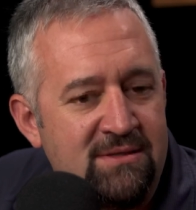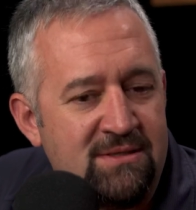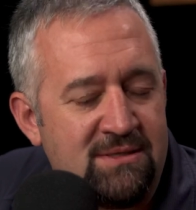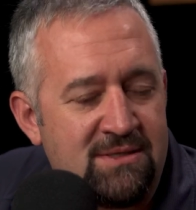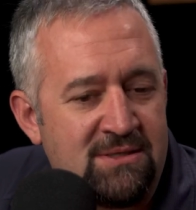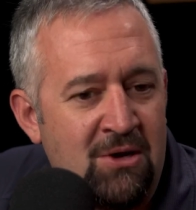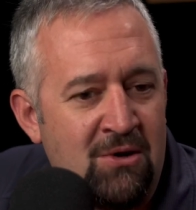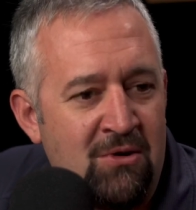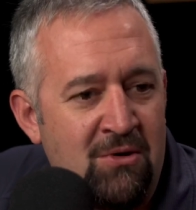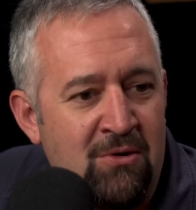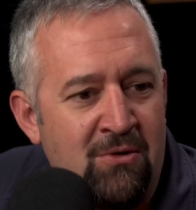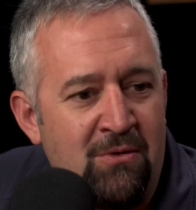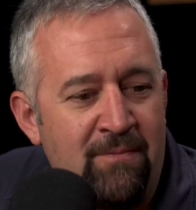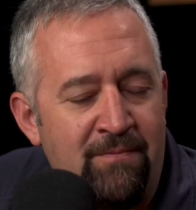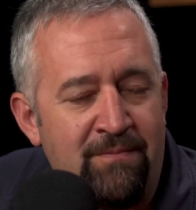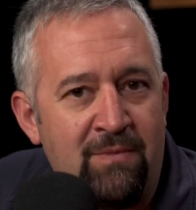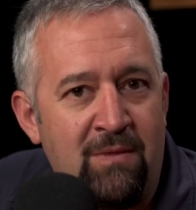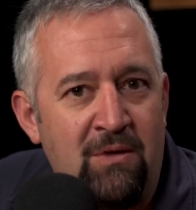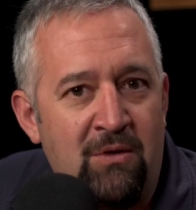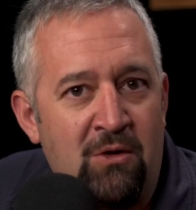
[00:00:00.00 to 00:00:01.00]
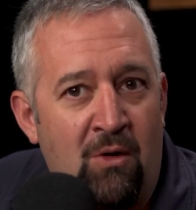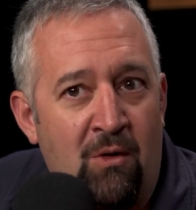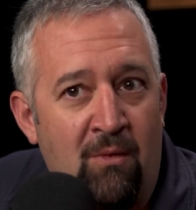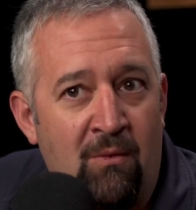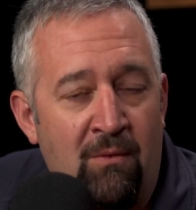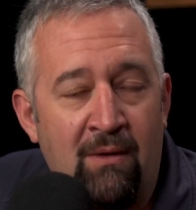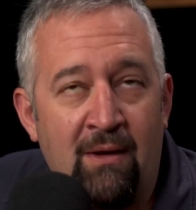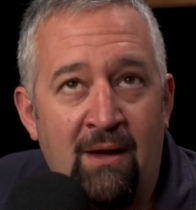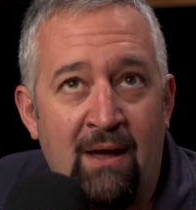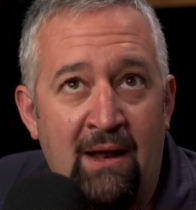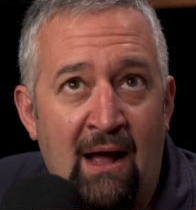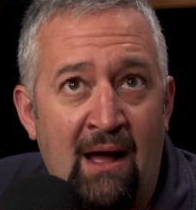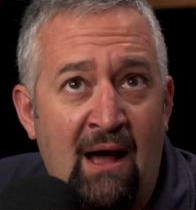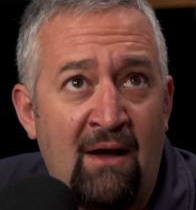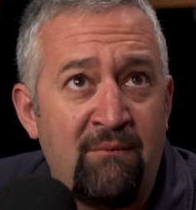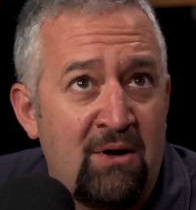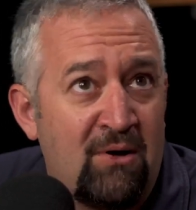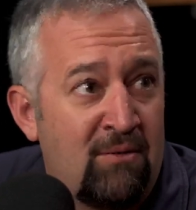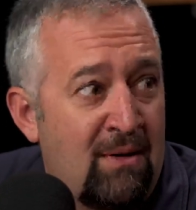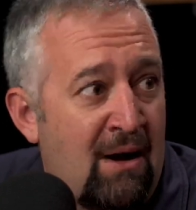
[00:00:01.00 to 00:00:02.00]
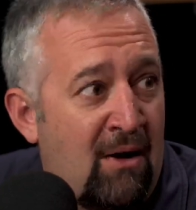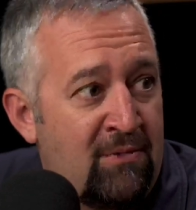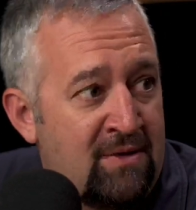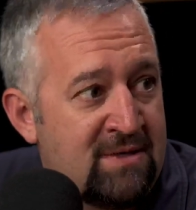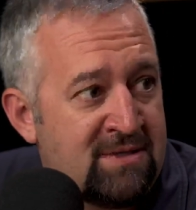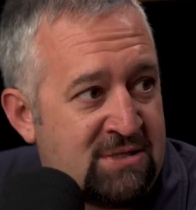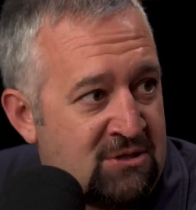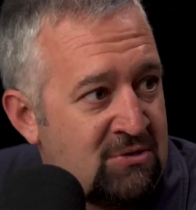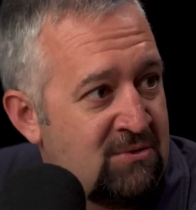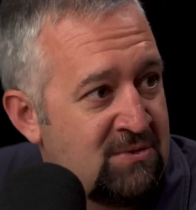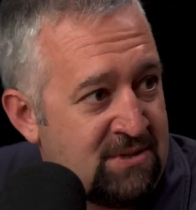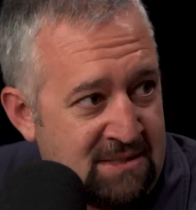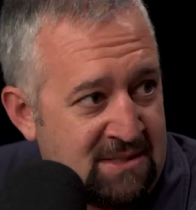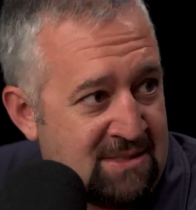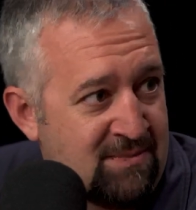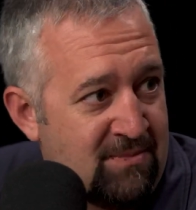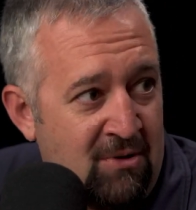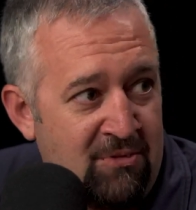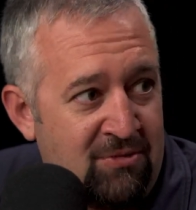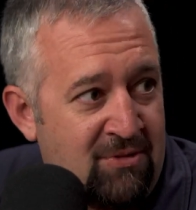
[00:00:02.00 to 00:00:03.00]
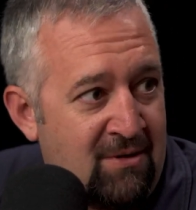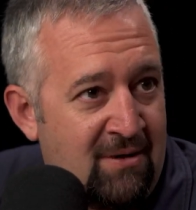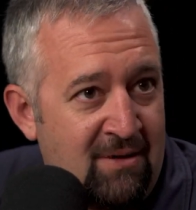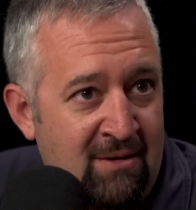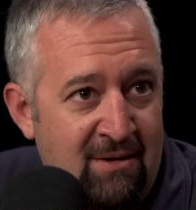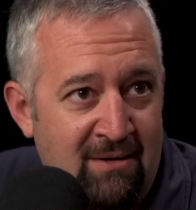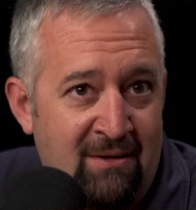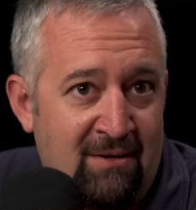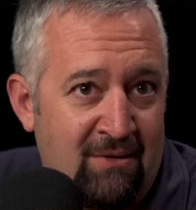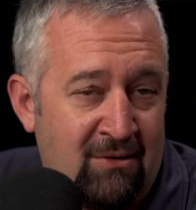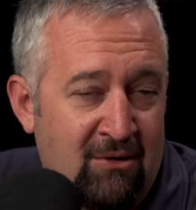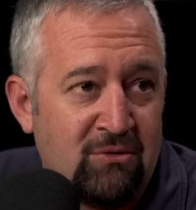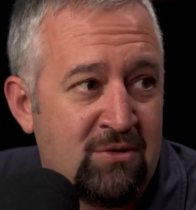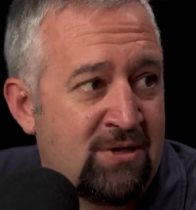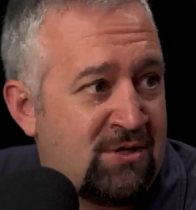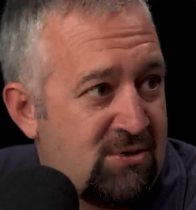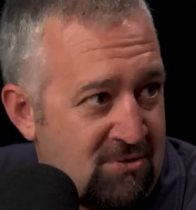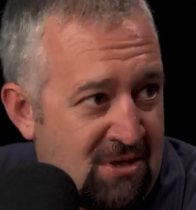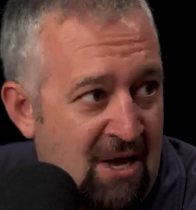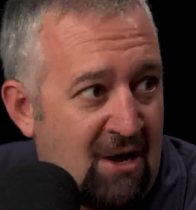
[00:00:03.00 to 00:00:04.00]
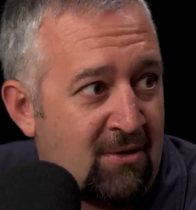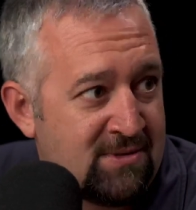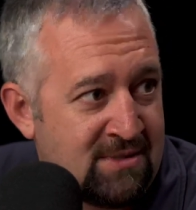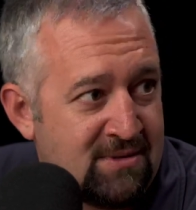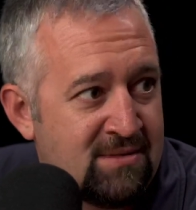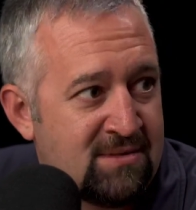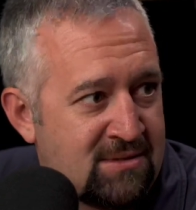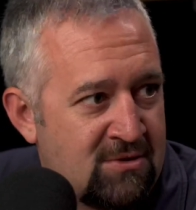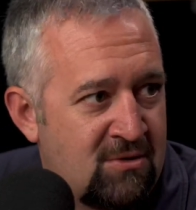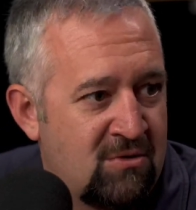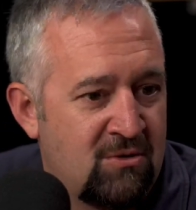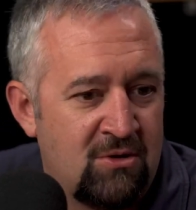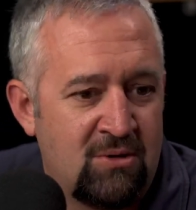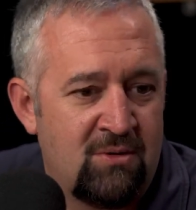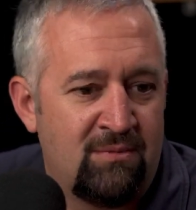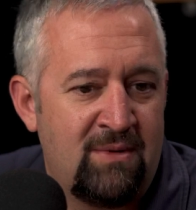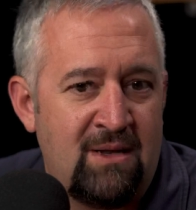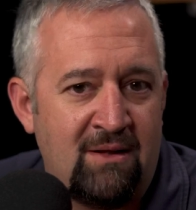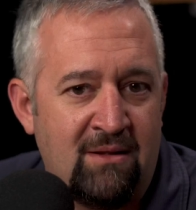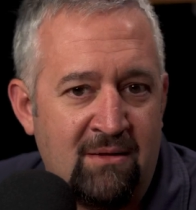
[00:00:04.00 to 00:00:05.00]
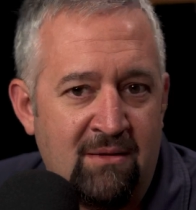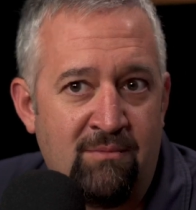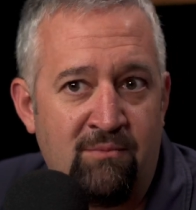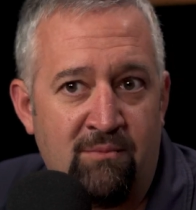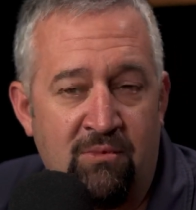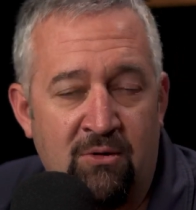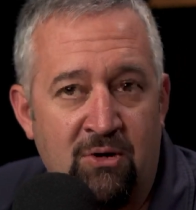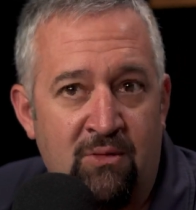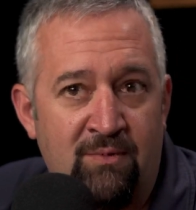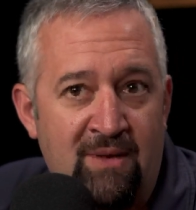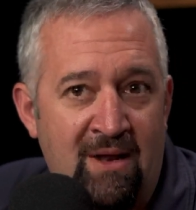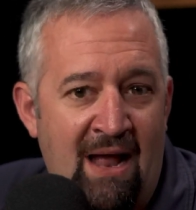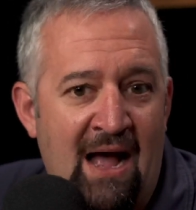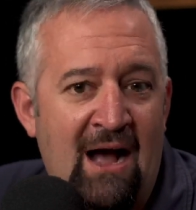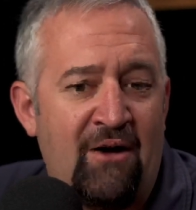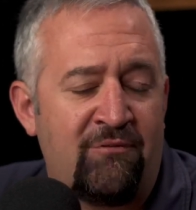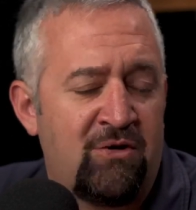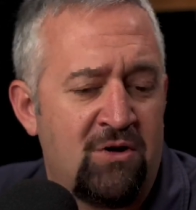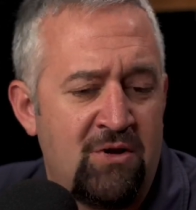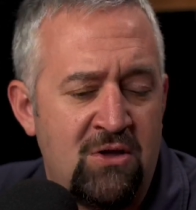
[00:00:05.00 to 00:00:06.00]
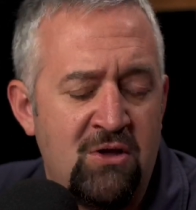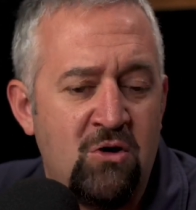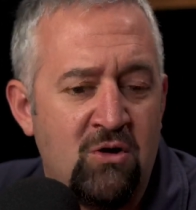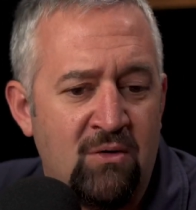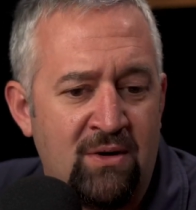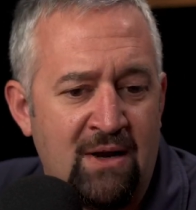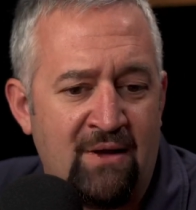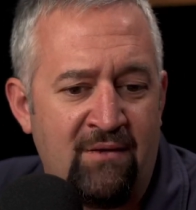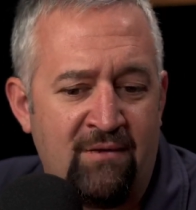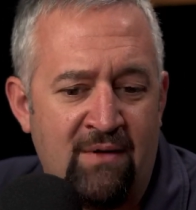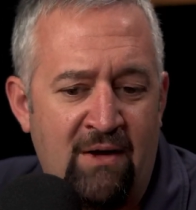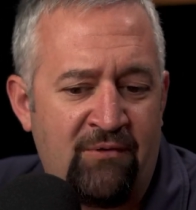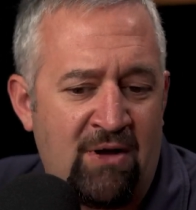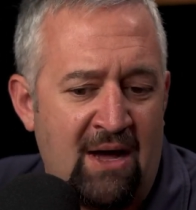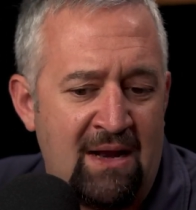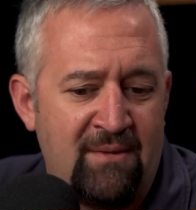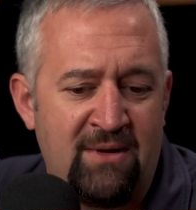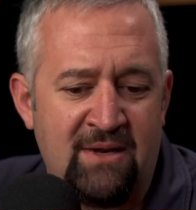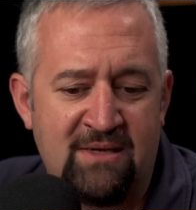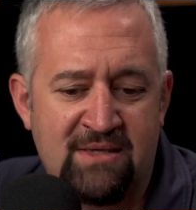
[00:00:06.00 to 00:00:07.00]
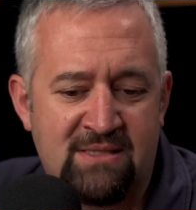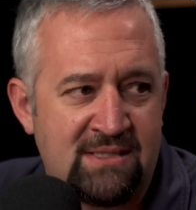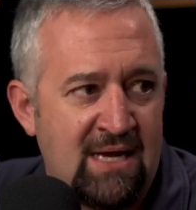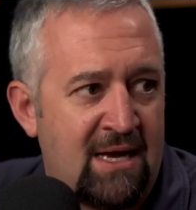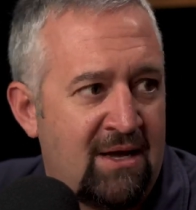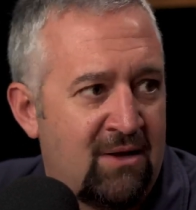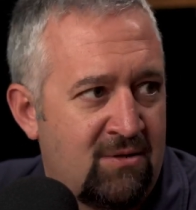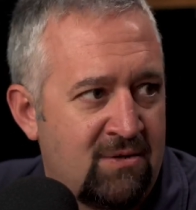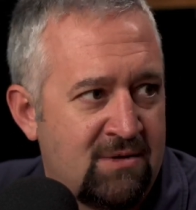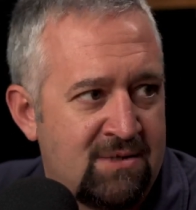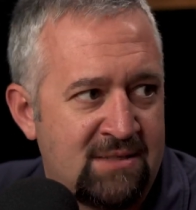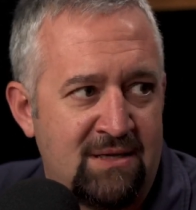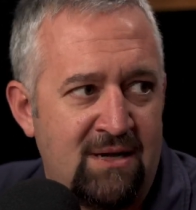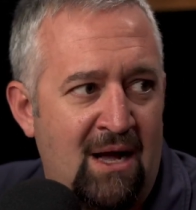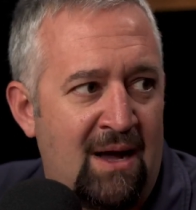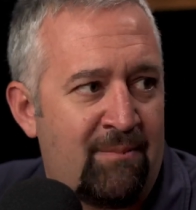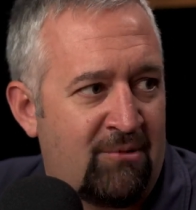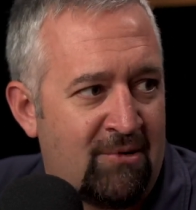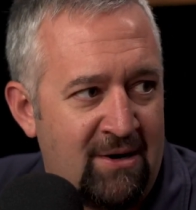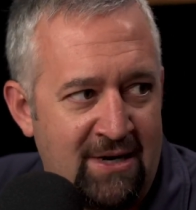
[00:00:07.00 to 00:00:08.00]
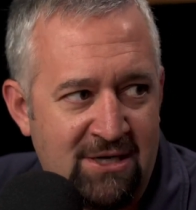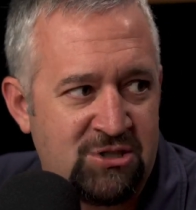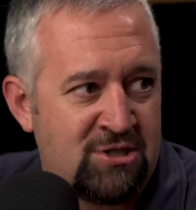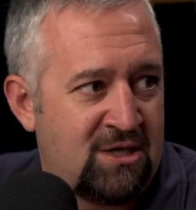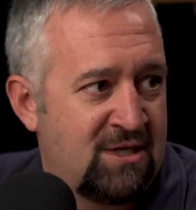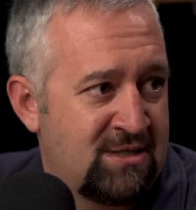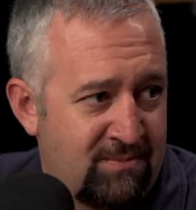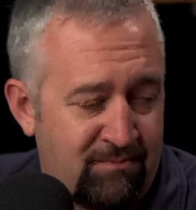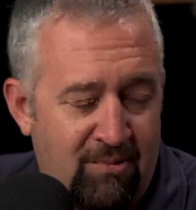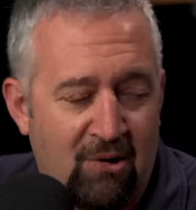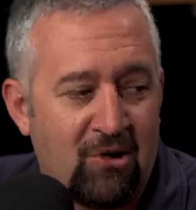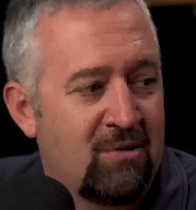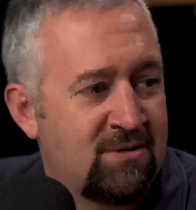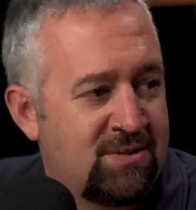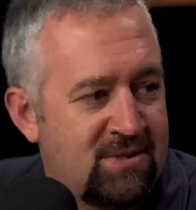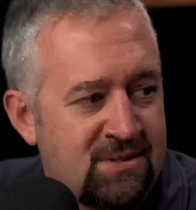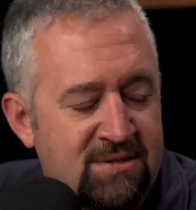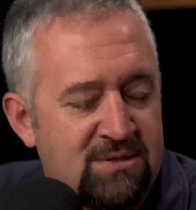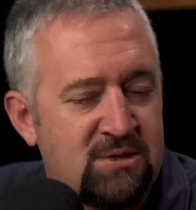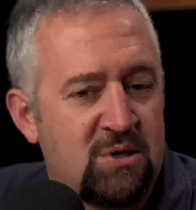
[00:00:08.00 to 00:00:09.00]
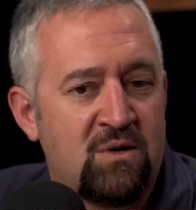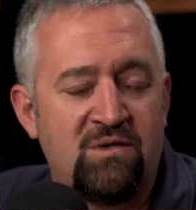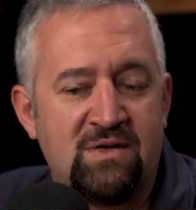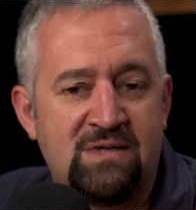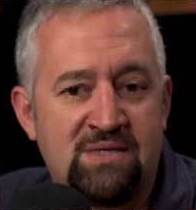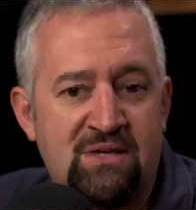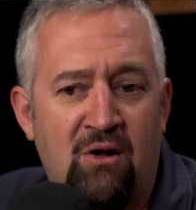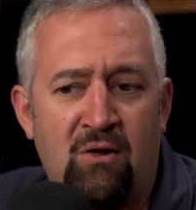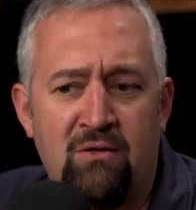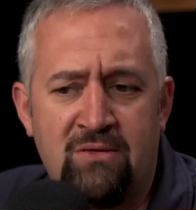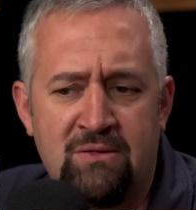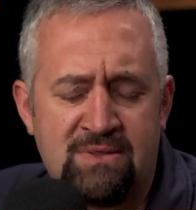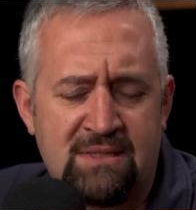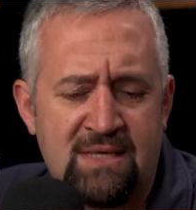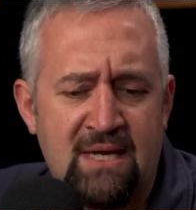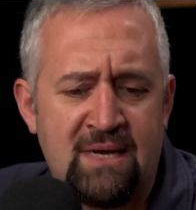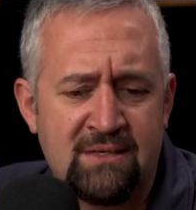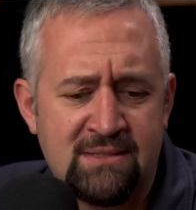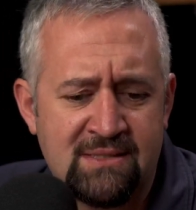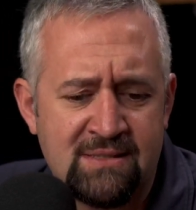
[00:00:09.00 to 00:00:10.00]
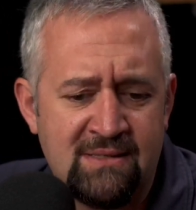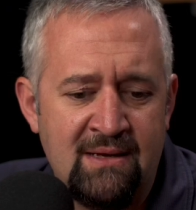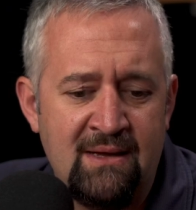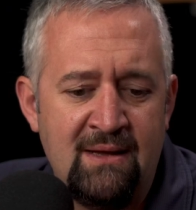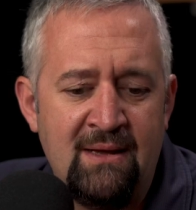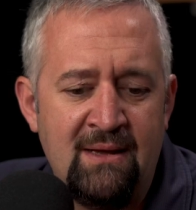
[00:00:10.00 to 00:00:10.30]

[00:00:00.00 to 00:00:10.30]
So, I've been around this too since about the early 2000s, so a little bit after you. And I've kind of been in sales and operations and parts and service and all those things.